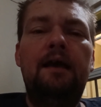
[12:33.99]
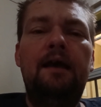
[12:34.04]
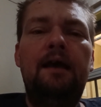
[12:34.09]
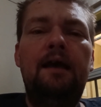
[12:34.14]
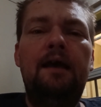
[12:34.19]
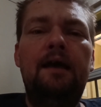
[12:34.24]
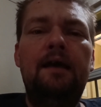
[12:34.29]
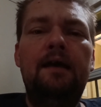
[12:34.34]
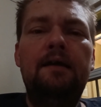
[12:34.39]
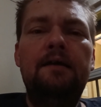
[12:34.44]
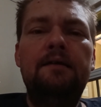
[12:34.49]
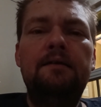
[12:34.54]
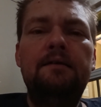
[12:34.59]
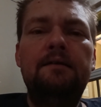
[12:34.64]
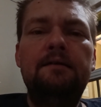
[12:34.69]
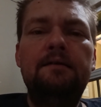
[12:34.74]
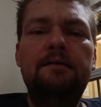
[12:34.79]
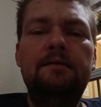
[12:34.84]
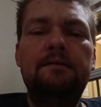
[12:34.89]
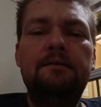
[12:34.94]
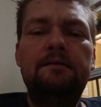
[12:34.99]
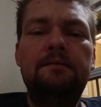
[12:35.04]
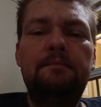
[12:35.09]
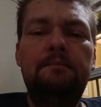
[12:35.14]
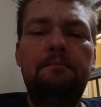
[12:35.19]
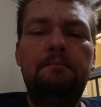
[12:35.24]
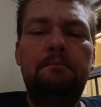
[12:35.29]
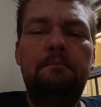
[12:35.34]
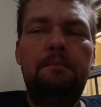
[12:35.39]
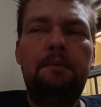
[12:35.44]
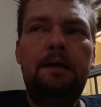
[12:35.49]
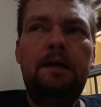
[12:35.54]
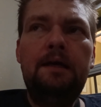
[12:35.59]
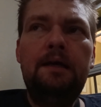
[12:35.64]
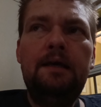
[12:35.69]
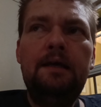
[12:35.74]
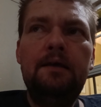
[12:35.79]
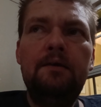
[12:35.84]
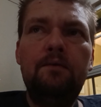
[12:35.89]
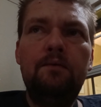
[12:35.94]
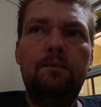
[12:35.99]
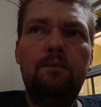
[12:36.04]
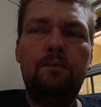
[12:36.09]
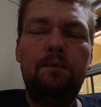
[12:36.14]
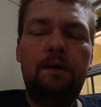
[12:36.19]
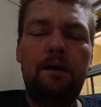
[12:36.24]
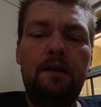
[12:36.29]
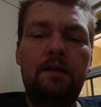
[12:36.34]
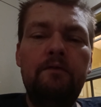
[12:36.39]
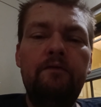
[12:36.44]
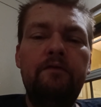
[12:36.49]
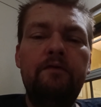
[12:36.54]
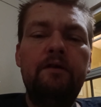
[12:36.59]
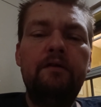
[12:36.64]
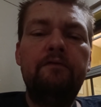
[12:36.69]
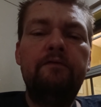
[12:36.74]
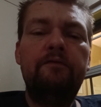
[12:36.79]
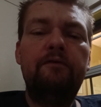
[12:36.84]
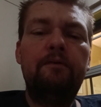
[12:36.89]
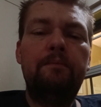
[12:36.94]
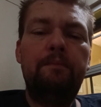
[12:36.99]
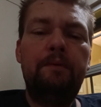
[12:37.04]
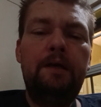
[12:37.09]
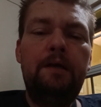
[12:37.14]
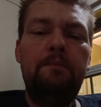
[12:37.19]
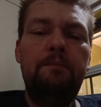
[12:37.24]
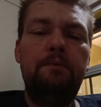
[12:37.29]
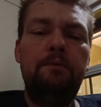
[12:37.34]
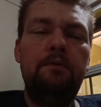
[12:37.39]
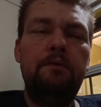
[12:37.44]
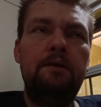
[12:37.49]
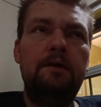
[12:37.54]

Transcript: and make it relevant for people